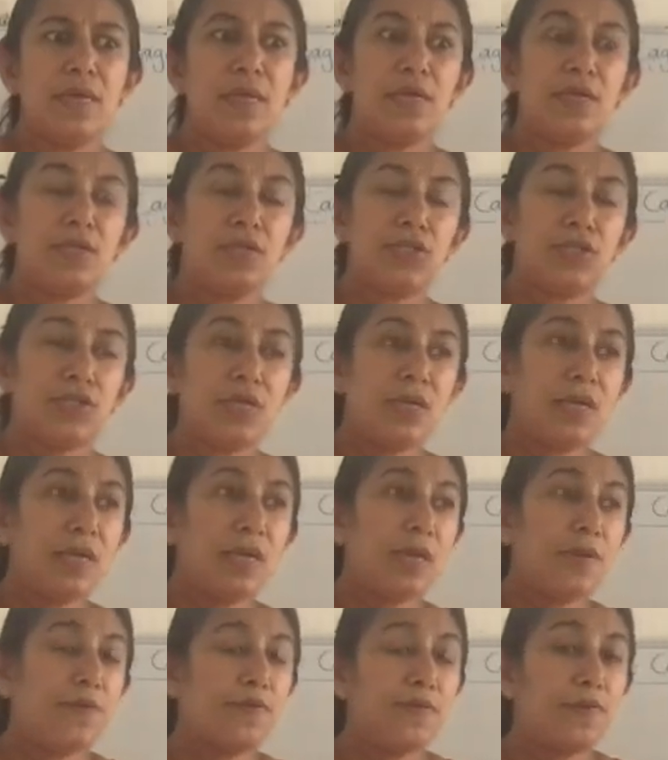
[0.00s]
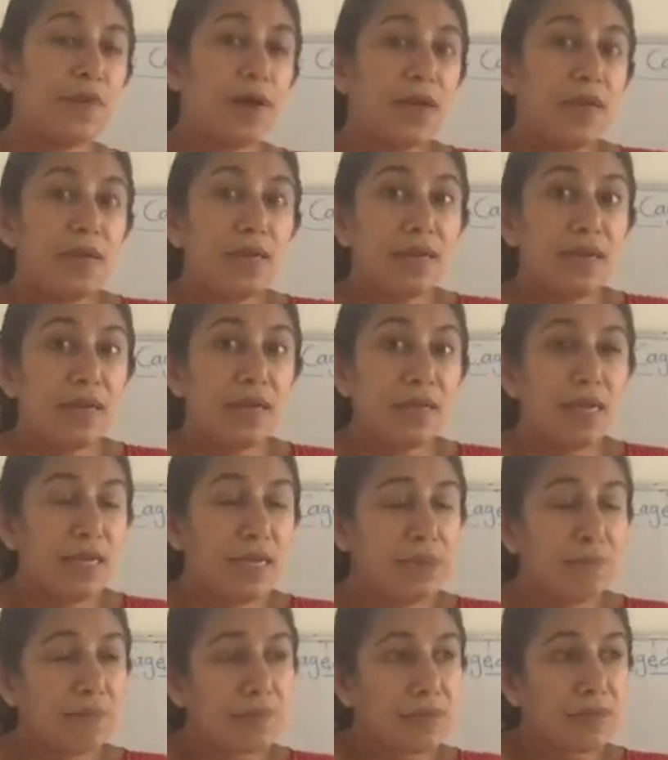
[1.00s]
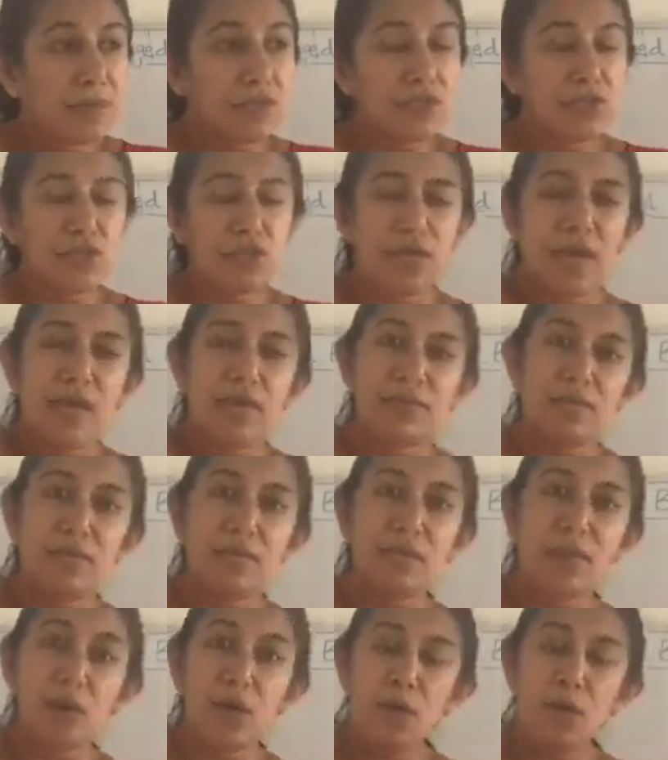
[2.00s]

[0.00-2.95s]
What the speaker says: she finally emerged as a